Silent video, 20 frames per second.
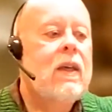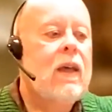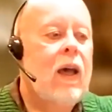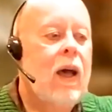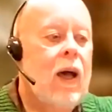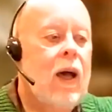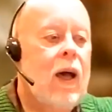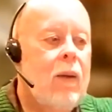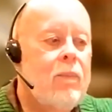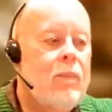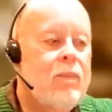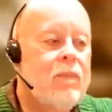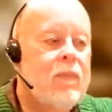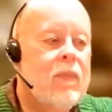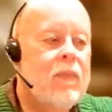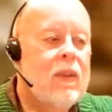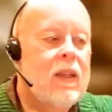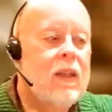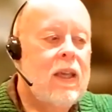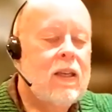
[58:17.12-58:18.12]
Um,
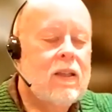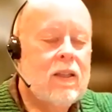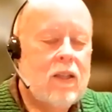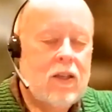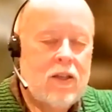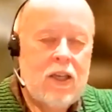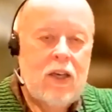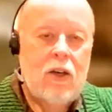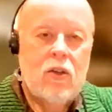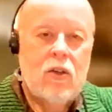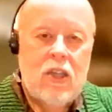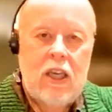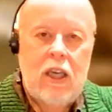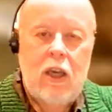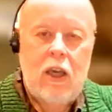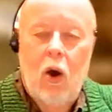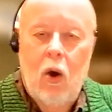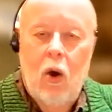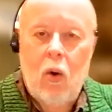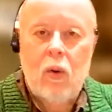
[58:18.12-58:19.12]
it, the
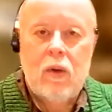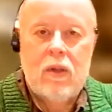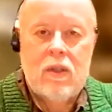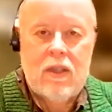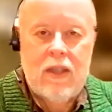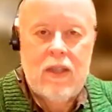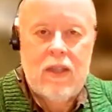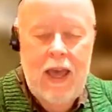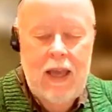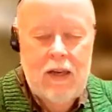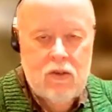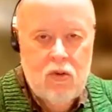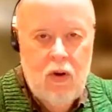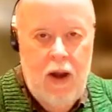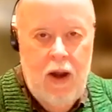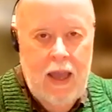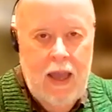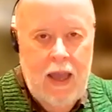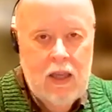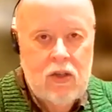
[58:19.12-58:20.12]
DOT owns that
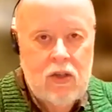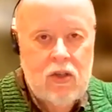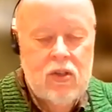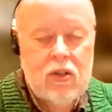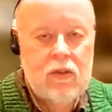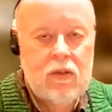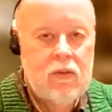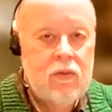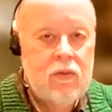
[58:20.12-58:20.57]
trackage